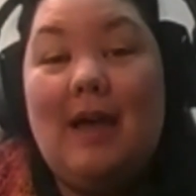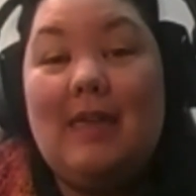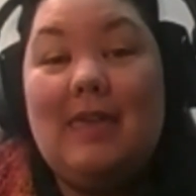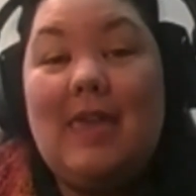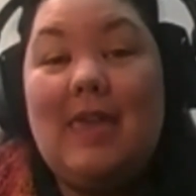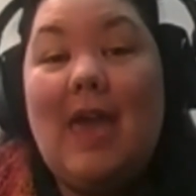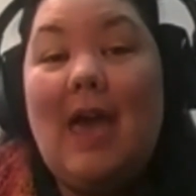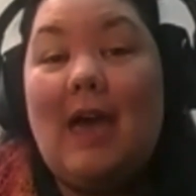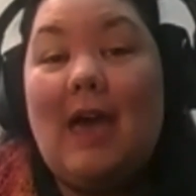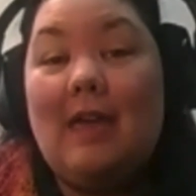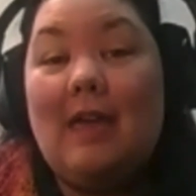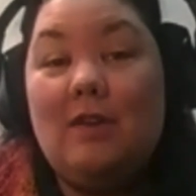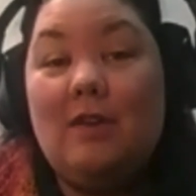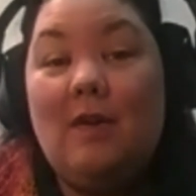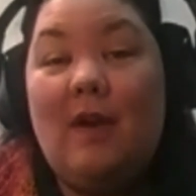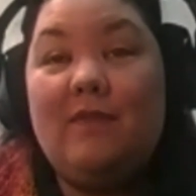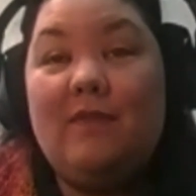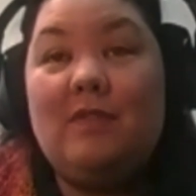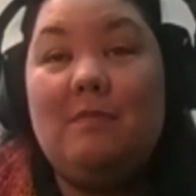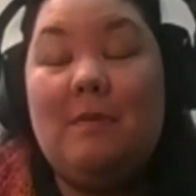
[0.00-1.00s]
yeah, you
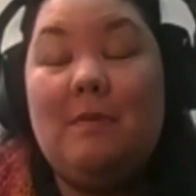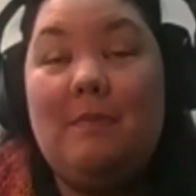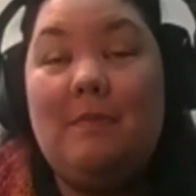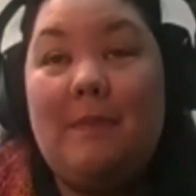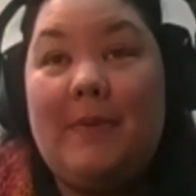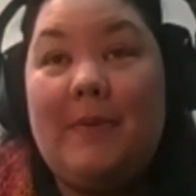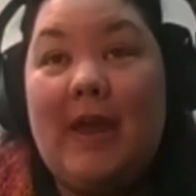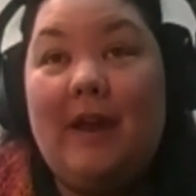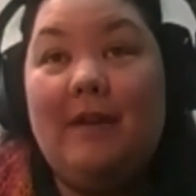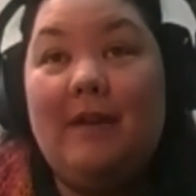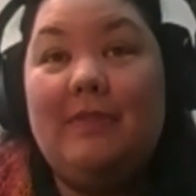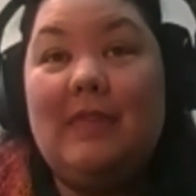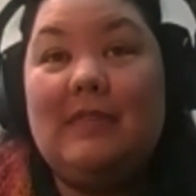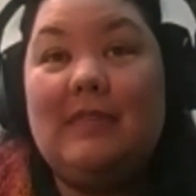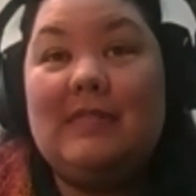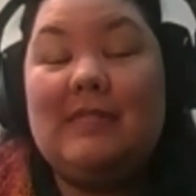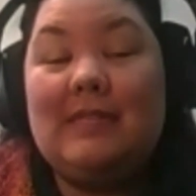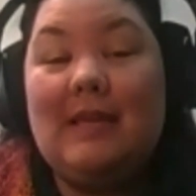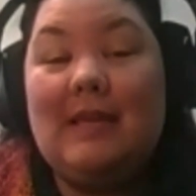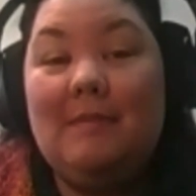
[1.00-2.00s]
have to be prepared that
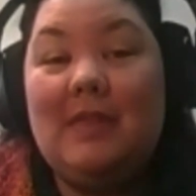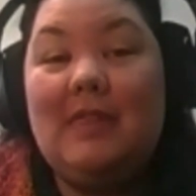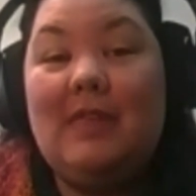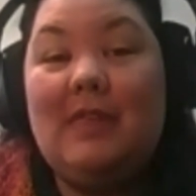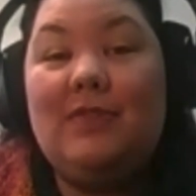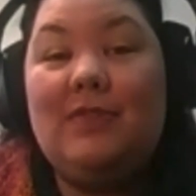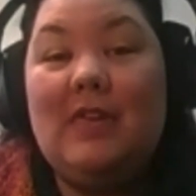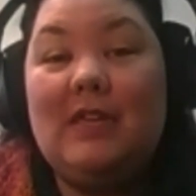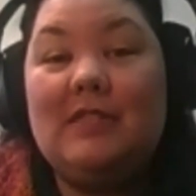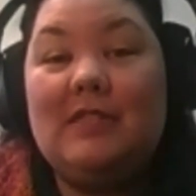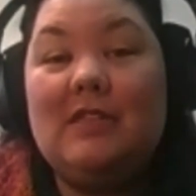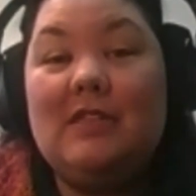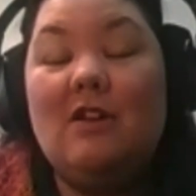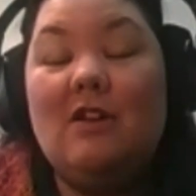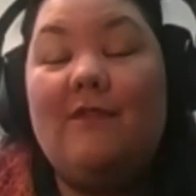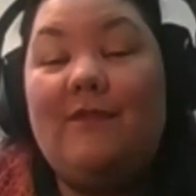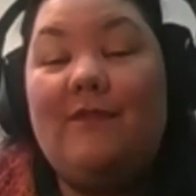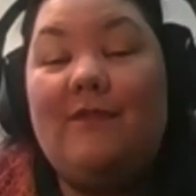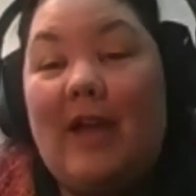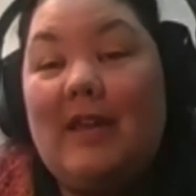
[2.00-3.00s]
some of the things that
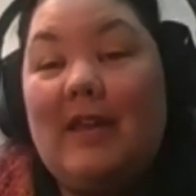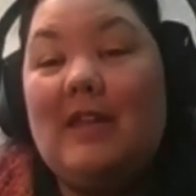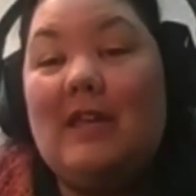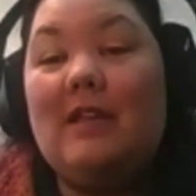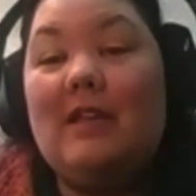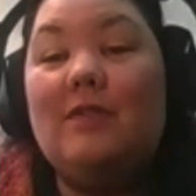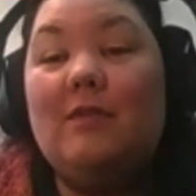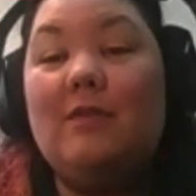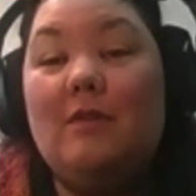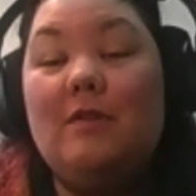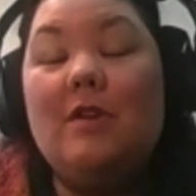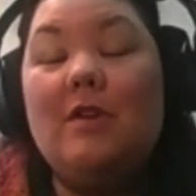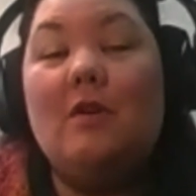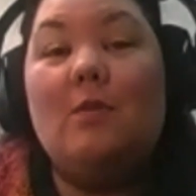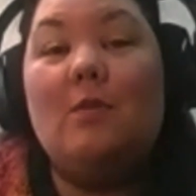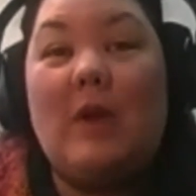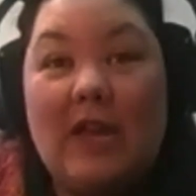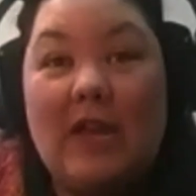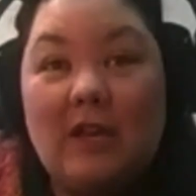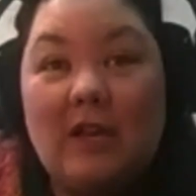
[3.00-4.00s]
you're finding through your
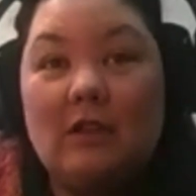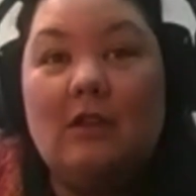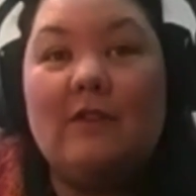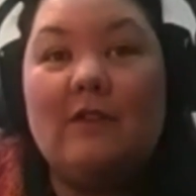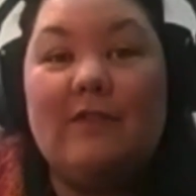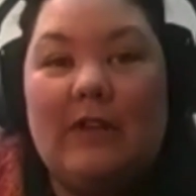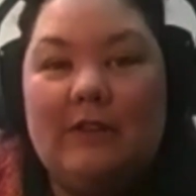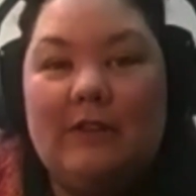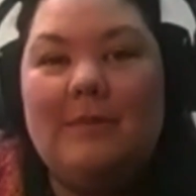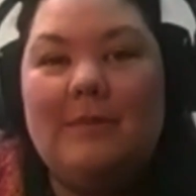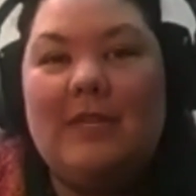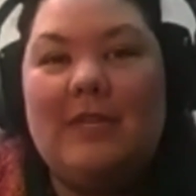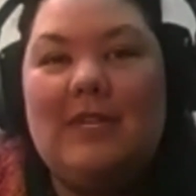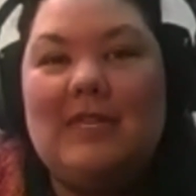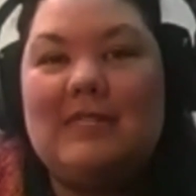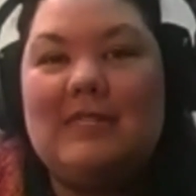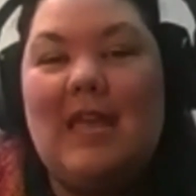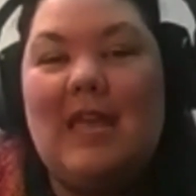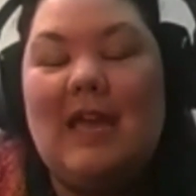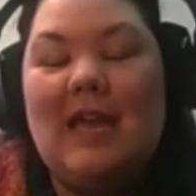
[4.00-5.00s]
regular vulnerability
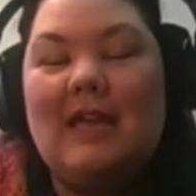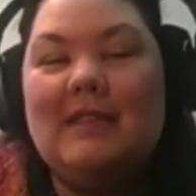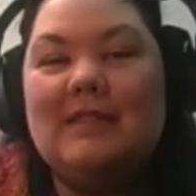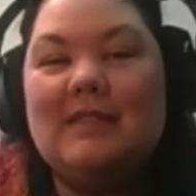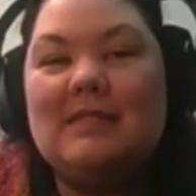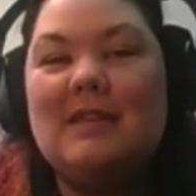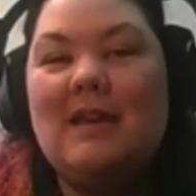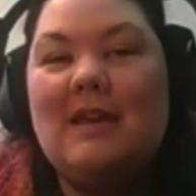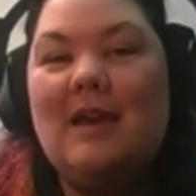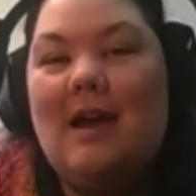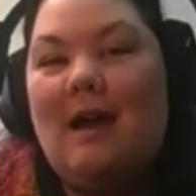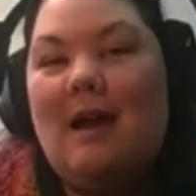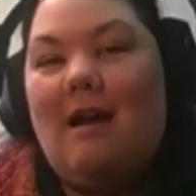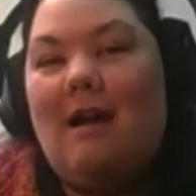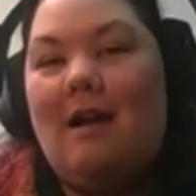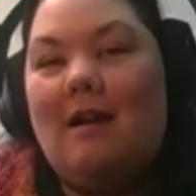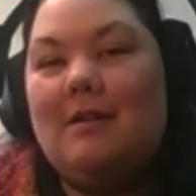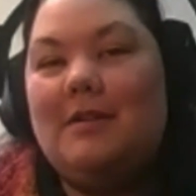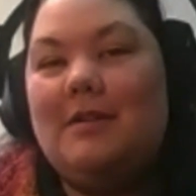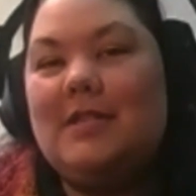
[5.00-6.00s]
scans
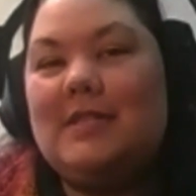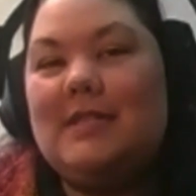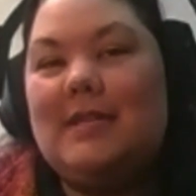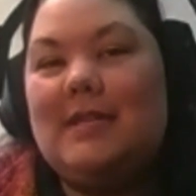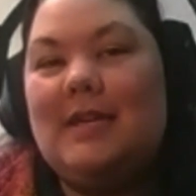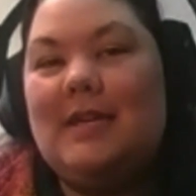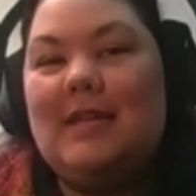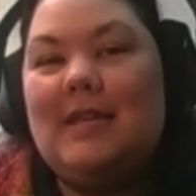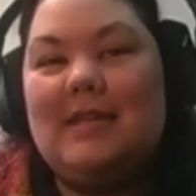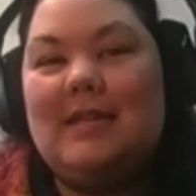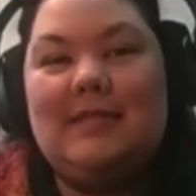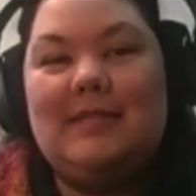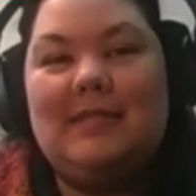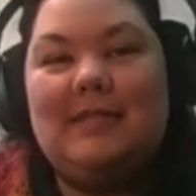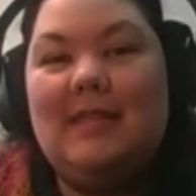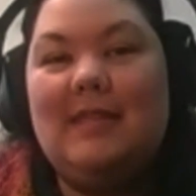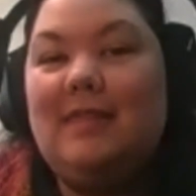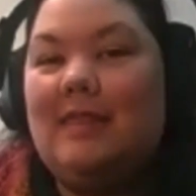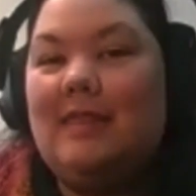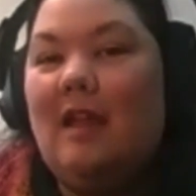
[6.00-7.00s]
are just gonna
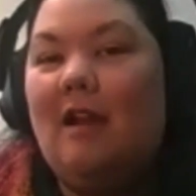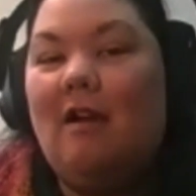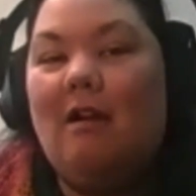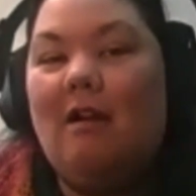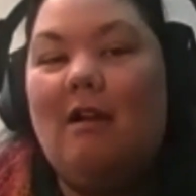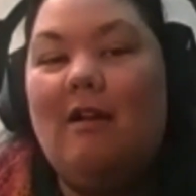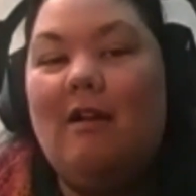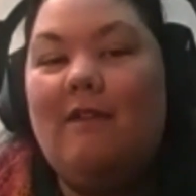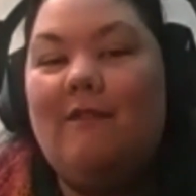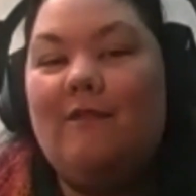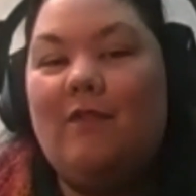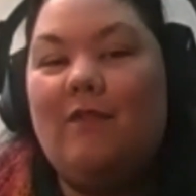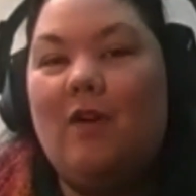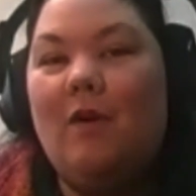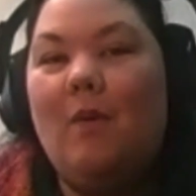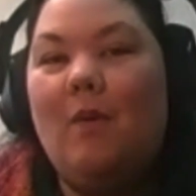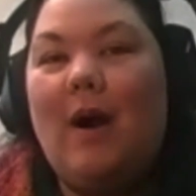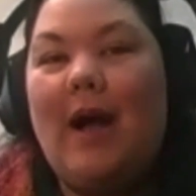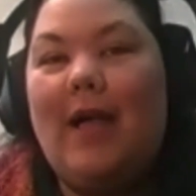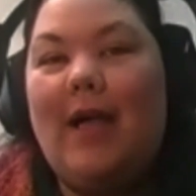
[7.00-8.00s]
sit there for
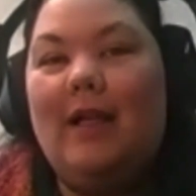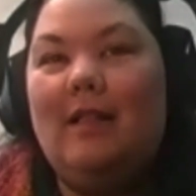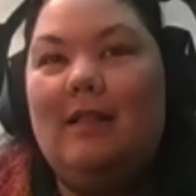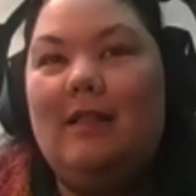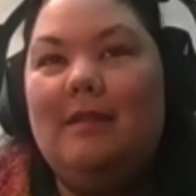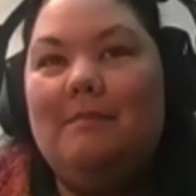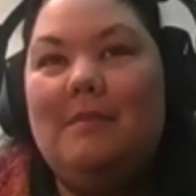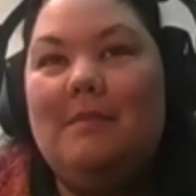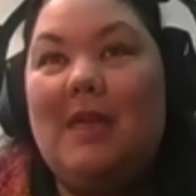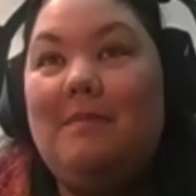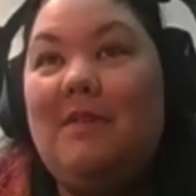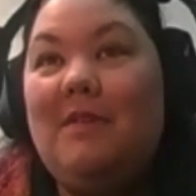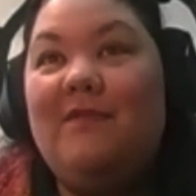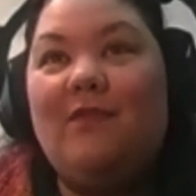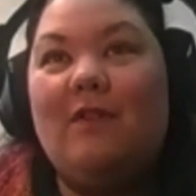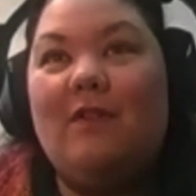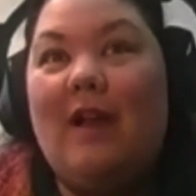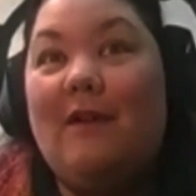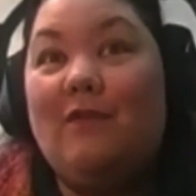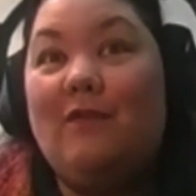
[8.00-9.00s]
a while, maybe
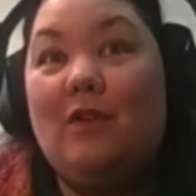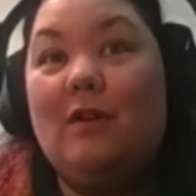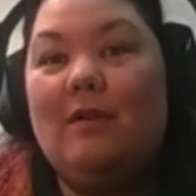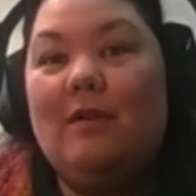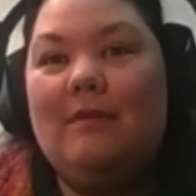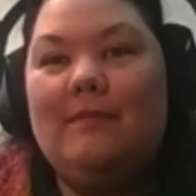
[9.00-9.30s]
forever.